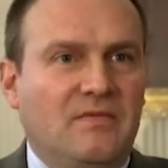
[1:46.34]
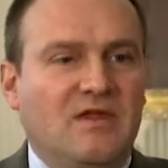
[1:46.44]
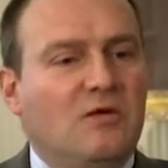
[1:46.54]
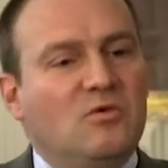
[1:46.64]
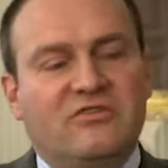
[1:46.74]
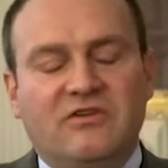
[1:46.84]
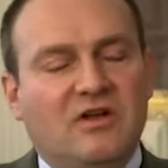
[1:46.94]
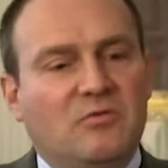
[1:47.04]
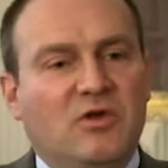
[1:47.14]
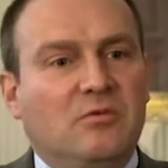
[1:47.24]
he wasn't
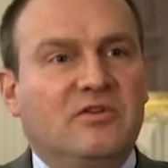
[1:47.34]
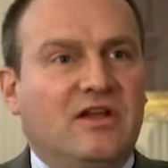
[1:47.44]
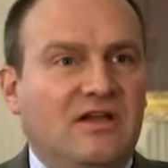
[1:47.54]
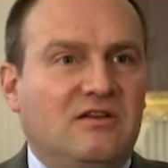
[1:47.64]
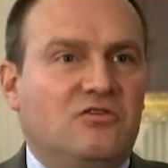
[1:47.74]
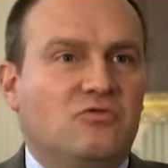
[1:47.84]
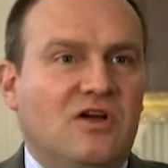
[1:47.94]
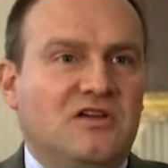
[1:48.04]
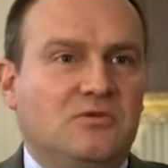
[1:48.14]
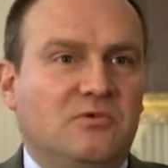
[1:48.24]
going to be able to get any
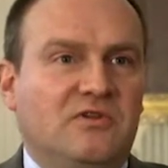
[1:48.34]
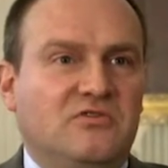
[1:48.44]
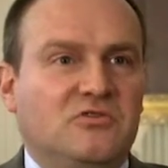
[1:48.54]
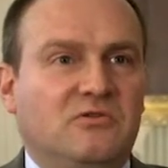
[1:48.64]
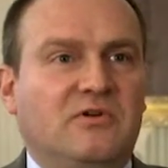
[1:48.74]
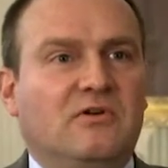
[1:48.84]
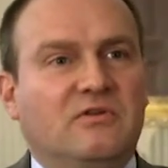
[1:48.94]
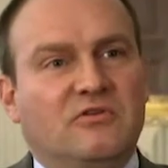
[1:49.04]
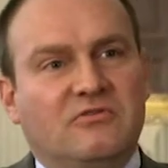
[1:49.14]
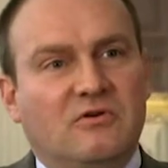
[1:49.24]
traction with the jury on
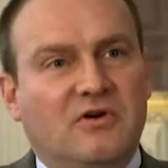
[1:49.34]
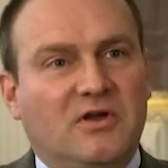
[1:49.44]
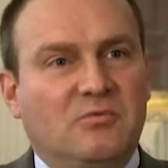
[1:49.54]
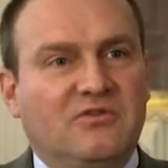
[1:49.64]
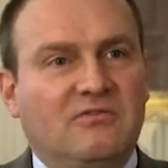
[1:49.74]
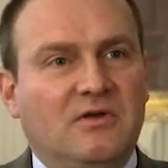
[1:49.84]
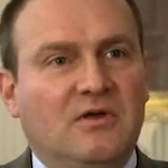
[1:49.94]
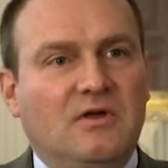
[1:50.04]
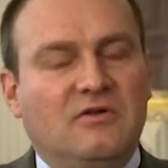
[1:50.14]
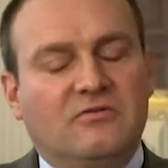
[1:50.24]
those arguments.
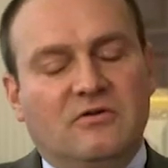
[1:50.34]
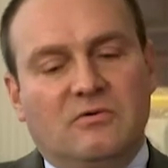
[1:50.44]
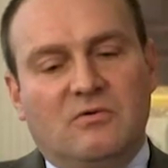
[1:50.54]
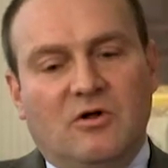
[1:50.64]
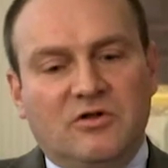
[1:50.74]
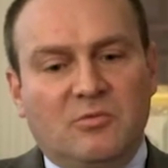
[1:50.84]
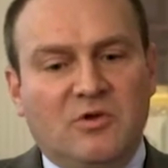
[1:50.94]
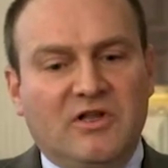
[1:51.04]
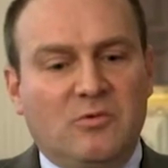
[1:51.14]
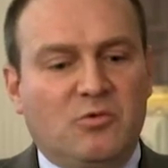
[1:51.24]
So
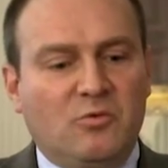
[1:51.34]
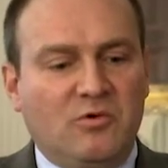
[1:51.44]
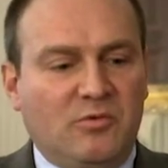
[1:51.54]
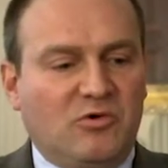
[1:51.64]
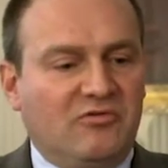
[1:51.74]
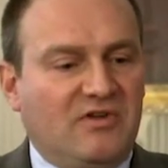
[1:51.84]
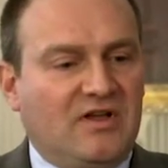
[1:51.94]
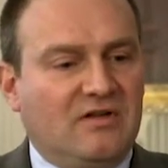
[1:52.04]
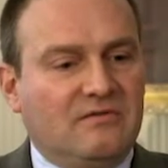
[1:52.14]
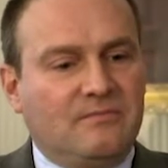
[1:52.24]
ultimately, we
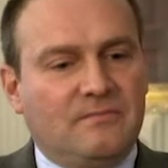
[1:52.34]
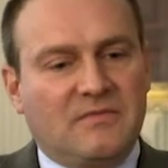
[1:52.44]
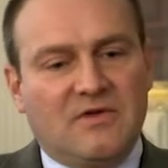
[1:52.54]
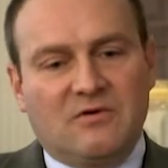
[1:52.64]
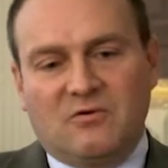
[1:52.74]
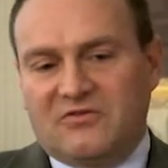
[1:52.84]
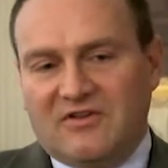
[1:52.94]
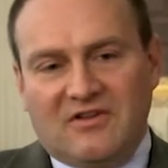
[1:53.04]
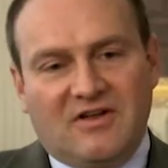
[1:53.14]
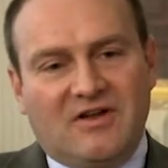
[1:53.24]
prevailed. Of course, the
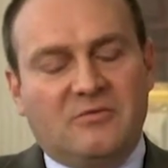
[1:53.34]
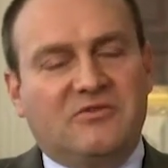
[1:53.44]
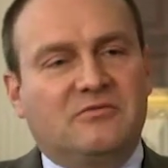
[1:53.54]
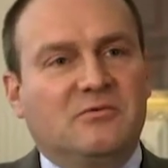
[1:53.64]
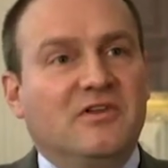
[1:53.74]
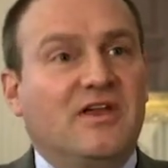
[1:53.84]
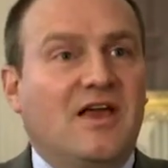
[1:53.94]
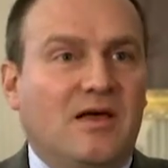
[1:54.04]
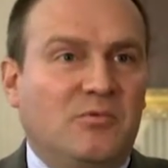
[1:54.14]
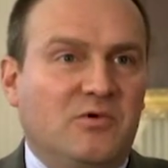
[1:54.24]
client was really
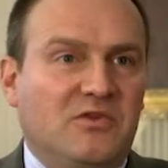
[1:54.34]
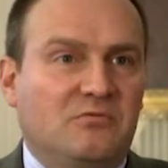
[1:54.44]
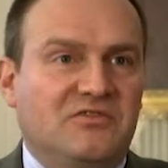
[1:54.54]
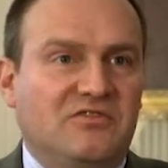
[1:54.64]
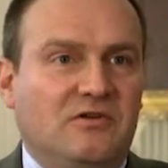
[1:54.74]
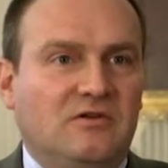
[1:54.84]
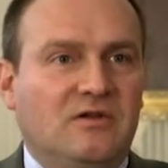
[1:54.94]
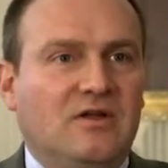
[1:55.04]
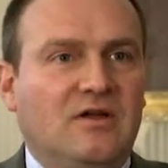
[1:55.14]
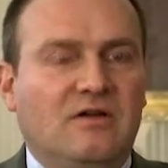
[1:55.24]
happy with the result,
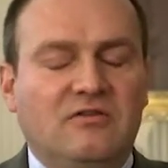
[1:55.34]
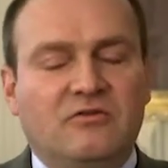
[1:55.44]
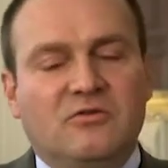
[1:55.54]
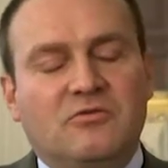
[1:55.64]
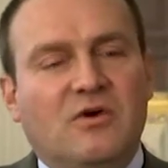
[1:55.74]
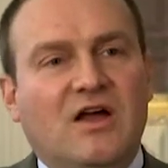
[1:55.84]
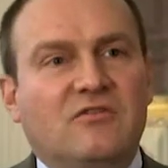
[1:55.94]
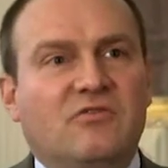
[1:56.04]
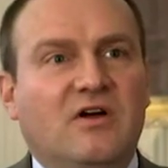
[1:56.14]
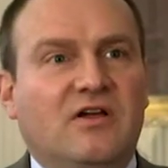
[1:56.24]
and it's always
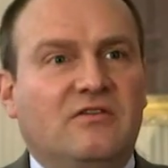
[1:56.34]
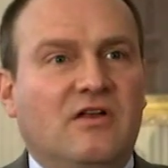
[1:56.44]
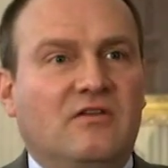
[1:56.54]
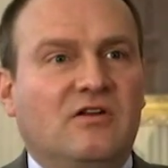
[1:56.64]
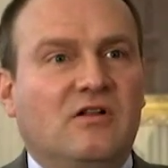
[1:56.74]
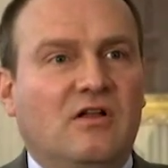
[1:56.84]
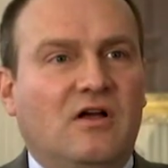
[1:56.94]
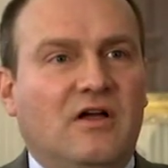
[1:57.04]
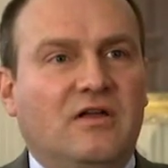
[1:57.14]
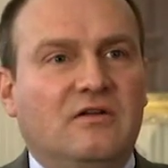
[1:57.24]
gratifying to have a
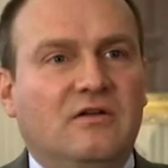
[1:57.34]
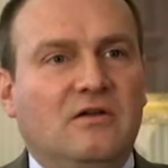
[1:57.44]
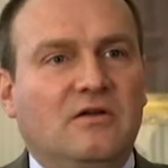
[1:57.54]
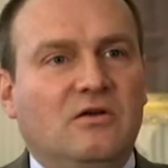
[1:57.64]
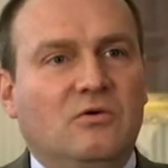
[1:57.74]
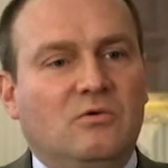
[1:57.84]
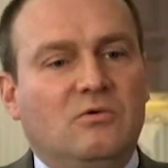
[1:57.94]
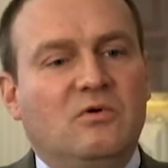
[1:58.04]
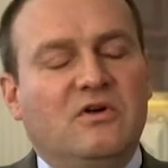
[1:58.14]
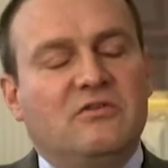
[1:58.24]
client
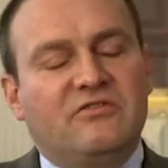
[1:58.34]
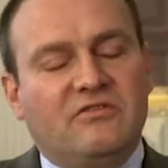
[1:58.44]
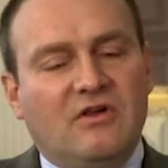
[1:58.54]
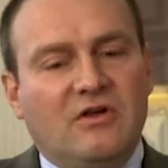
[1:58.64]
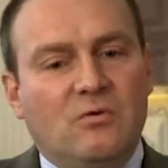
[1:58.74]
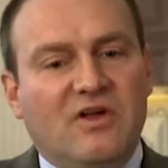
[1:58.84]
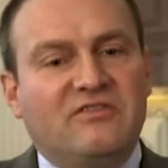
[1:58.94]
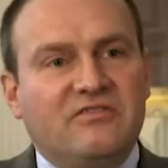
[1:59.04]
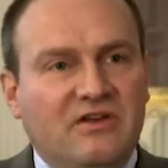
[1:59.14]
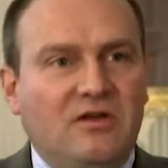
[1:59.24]
who has
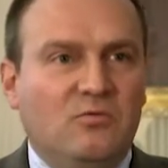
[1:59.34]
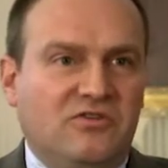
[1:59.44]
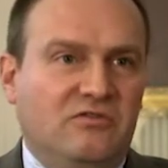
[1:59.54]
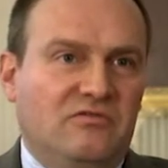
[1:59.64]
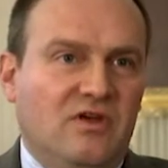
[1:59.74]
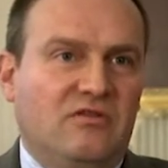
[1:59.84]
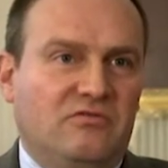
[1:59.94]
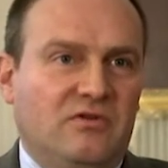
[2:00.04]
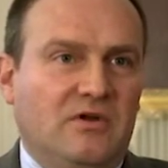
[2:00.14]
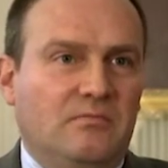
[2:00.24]
seen what you've done
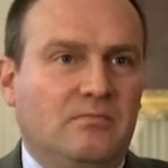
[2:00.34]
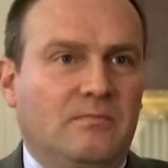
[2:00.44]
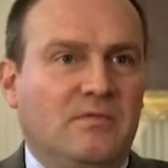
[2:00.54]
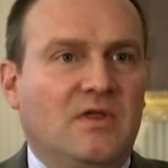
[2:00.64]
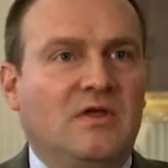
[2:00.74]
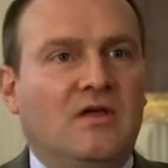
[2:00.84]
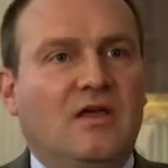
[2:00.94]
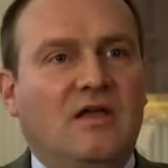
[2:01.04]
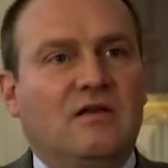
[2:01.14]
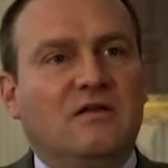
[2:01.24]
for him
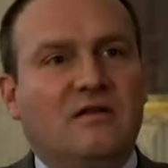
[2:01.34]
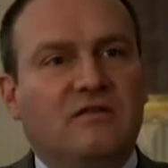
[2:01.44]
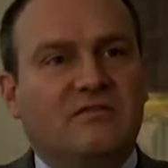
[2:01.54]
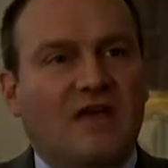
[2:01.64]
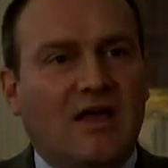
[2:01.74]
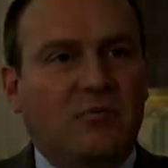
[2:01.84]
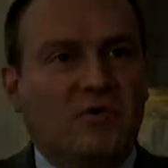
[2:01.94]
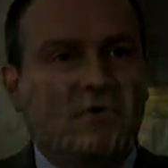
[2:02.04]
and is happy